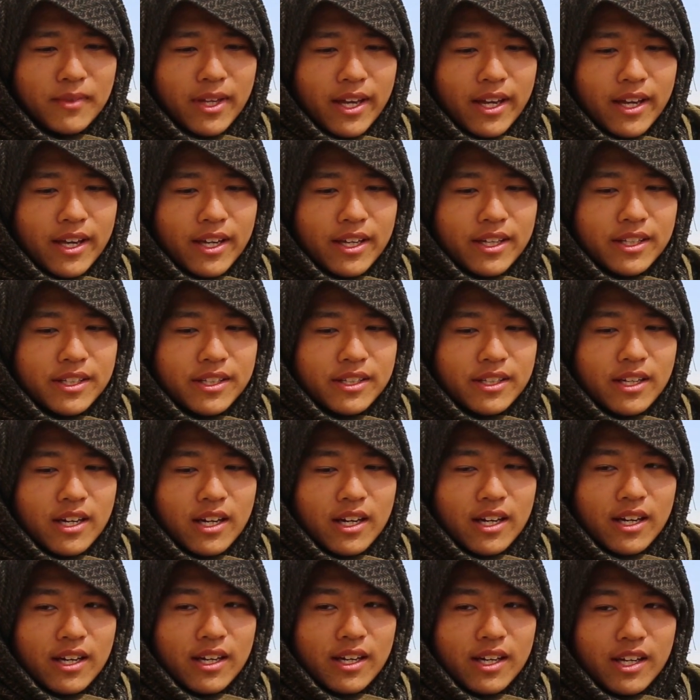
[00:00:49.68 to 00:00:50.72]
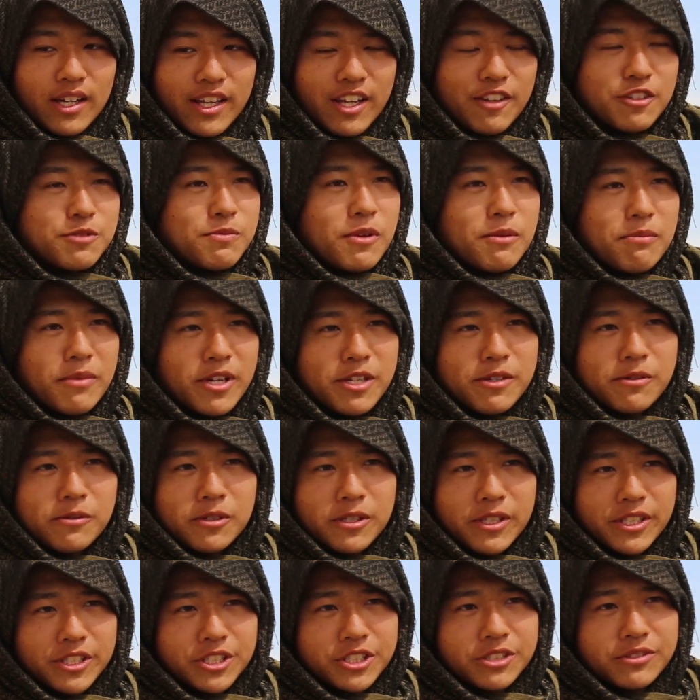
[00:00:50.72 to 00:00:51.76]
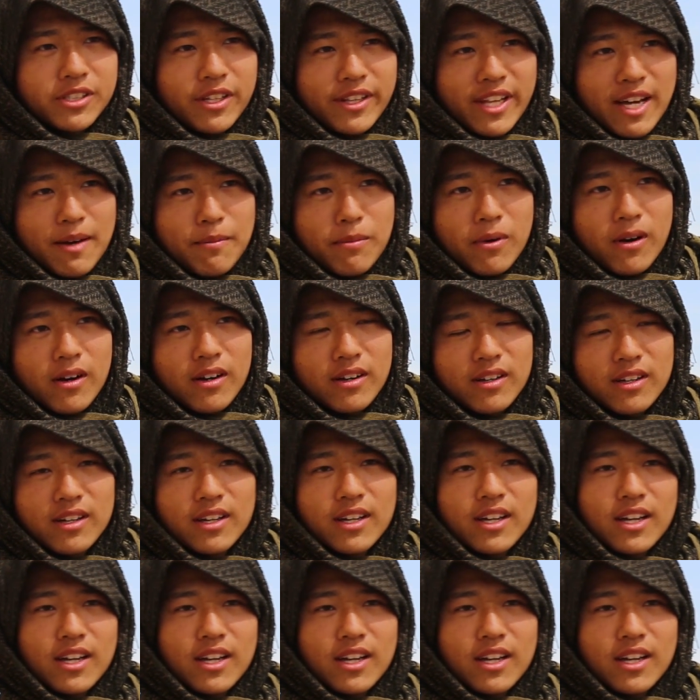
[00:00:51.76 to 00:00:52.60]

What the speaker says: and there's been minimal issues on that part.